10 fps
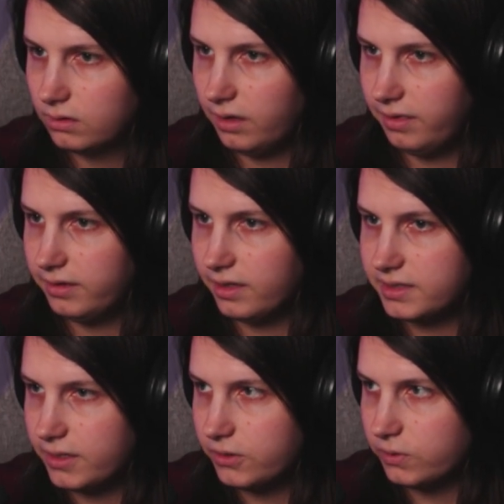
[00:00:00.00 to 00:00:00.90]
I think
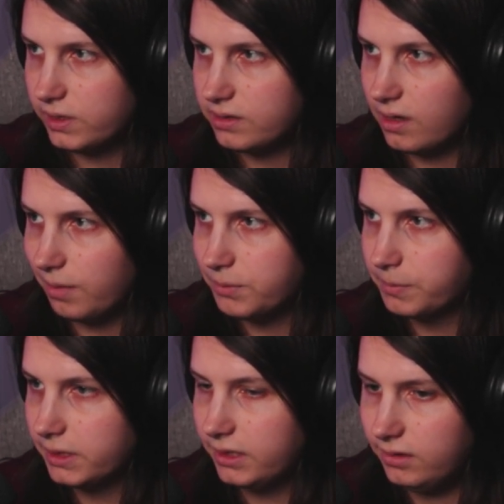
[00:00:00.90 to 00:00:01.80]
that's how you do this
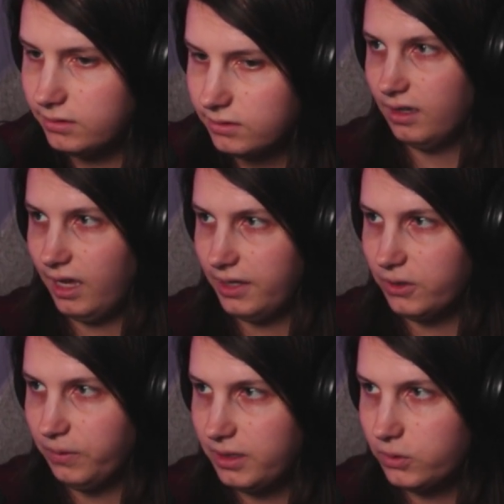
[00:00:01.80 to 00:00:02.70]
optimally. I
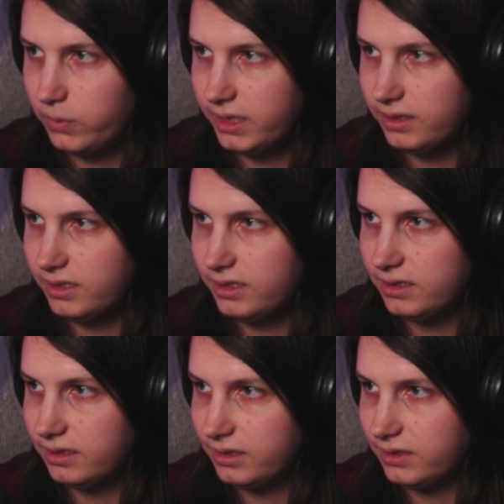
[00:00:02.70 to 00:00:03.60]
don't think we need
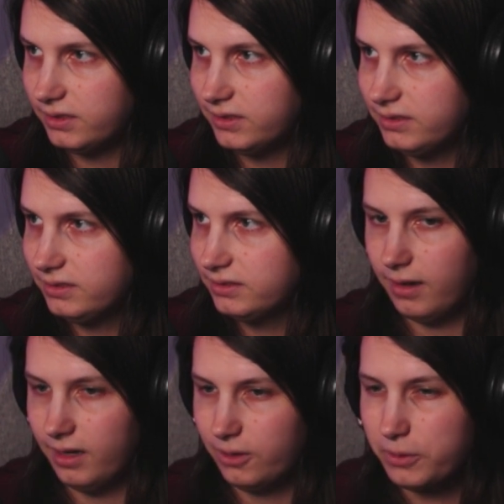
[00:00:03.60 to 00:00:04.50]
to
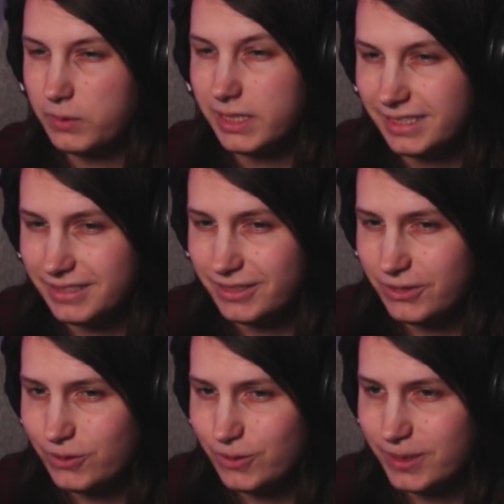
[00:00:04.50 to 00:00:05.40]

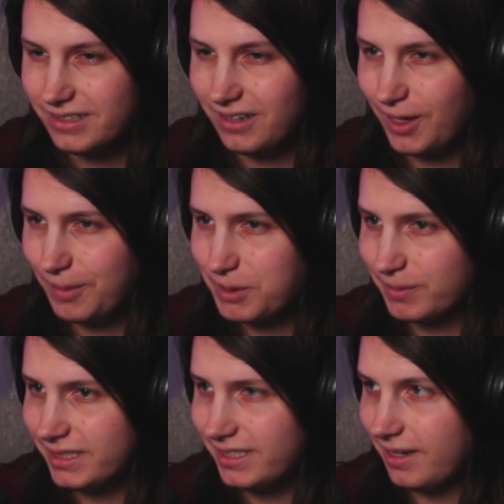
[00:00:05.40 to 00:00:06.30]
do it optimally.